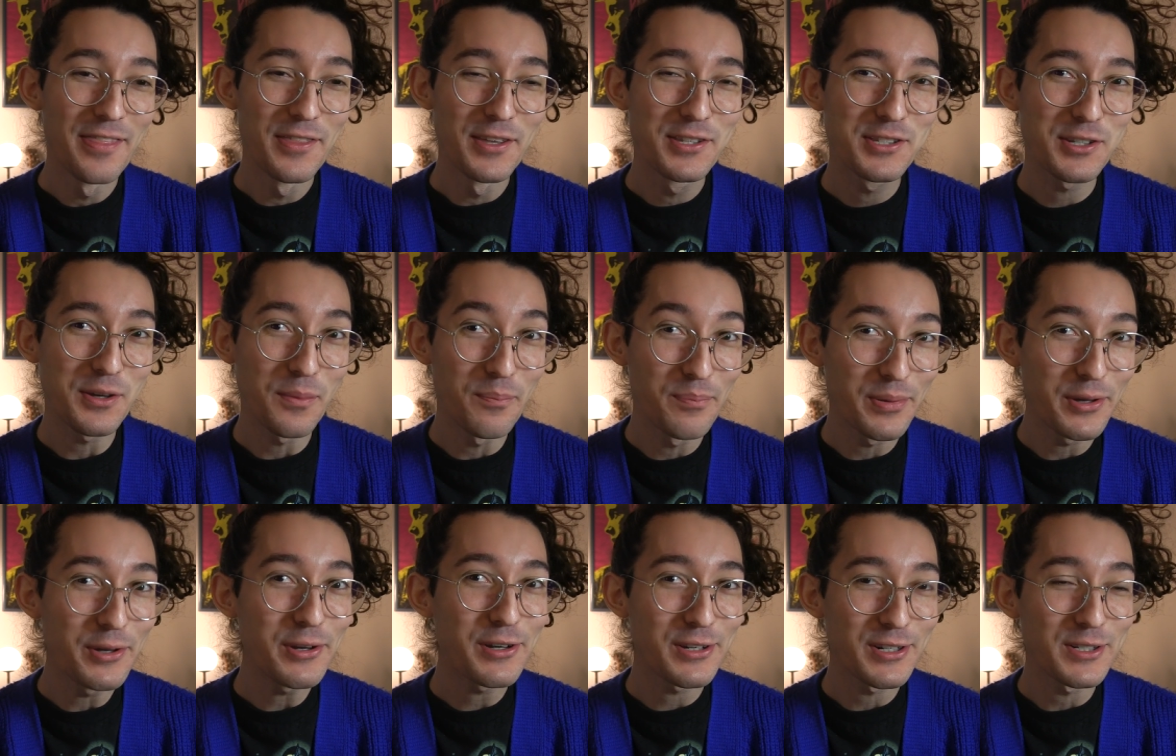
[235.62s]
this
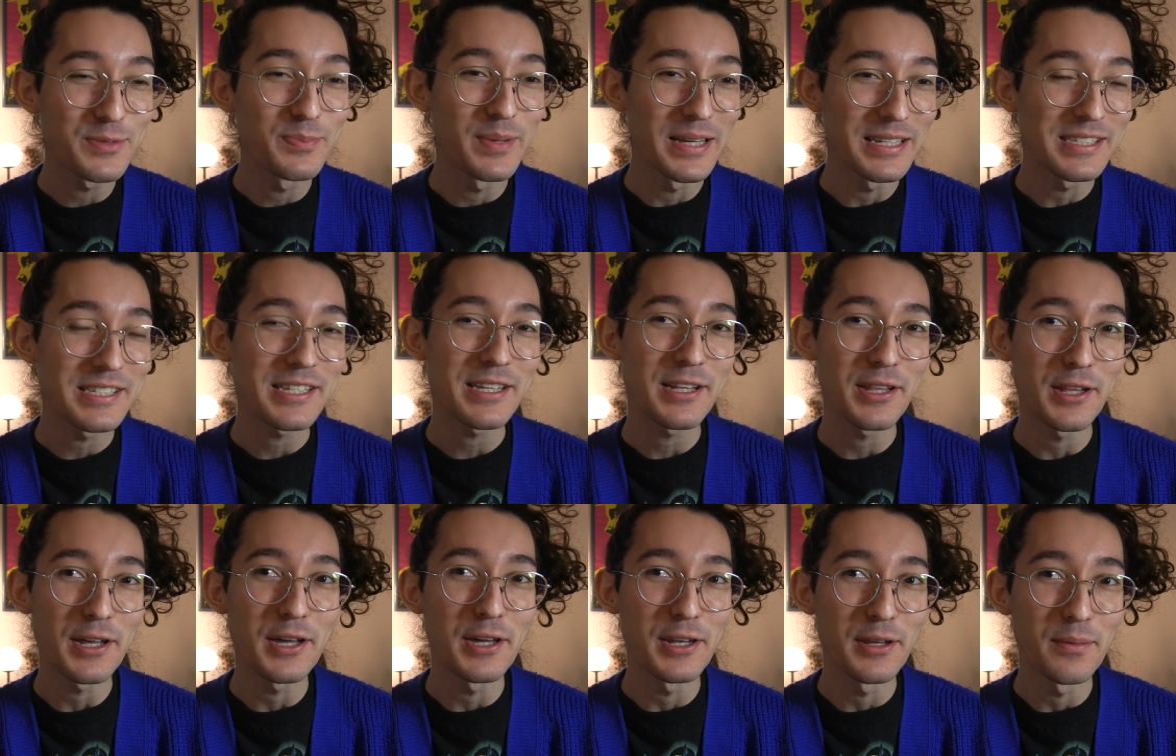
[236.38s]
computer is
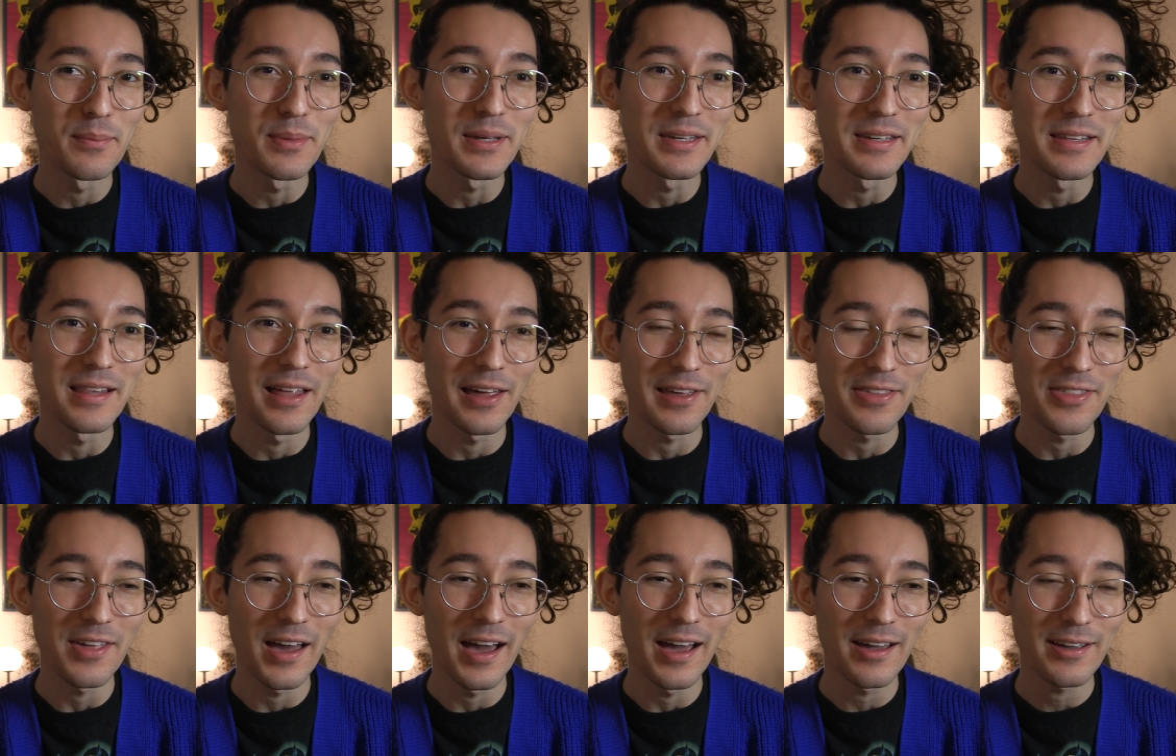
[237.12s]
basically gonna be
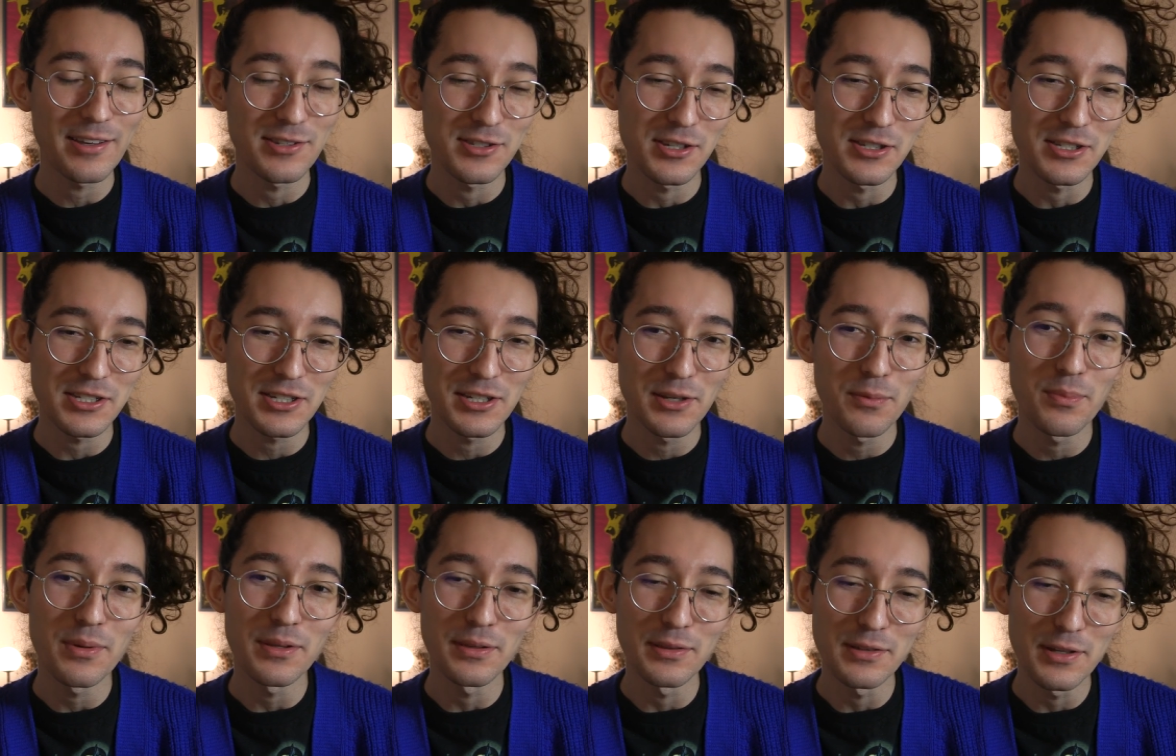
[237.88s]
like that because it's
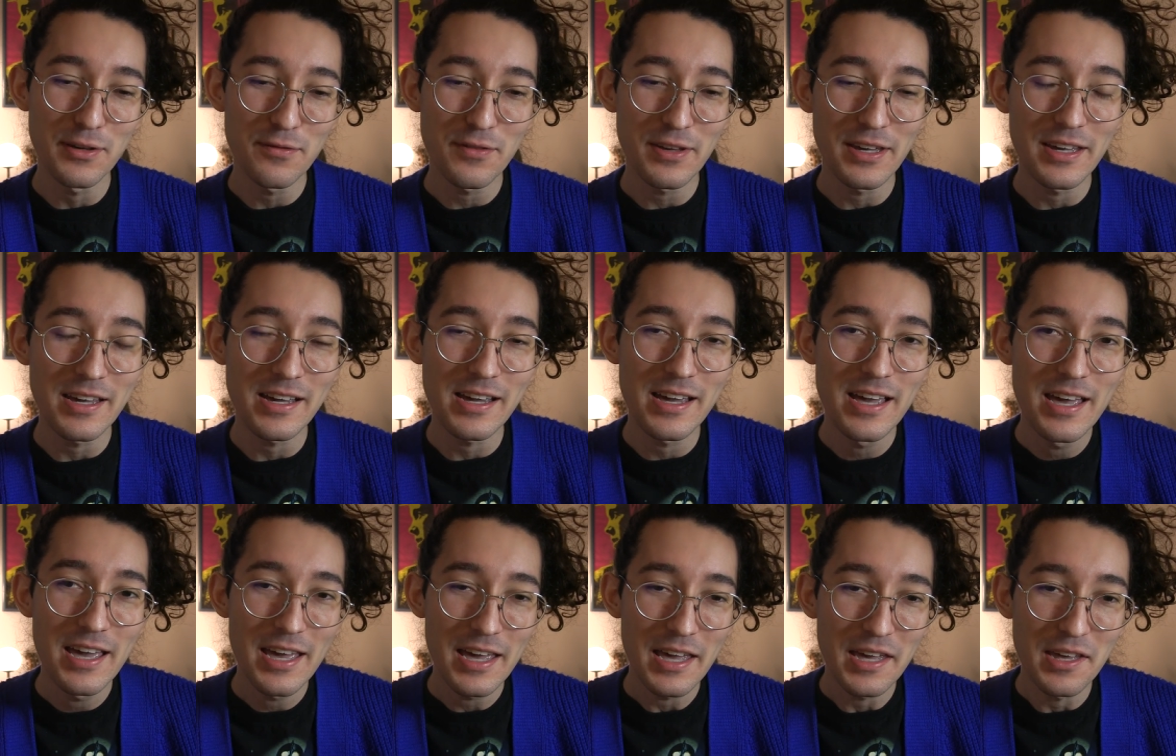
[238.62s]
gonna be living
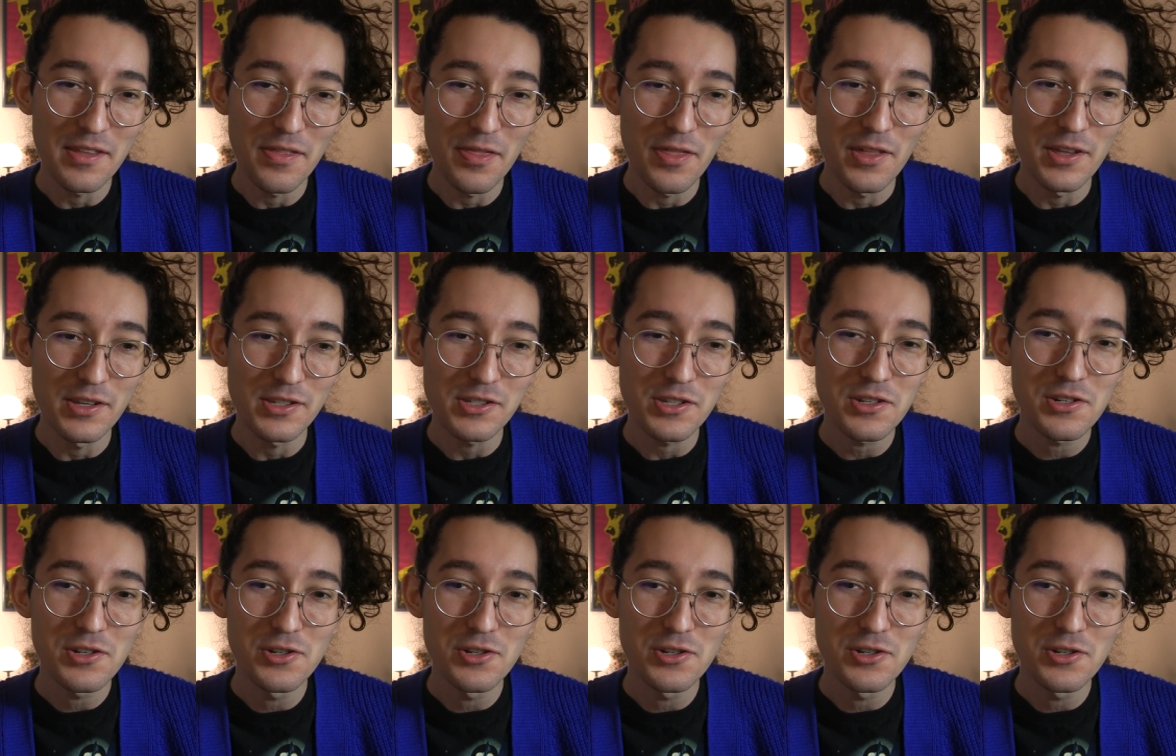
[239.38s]
in this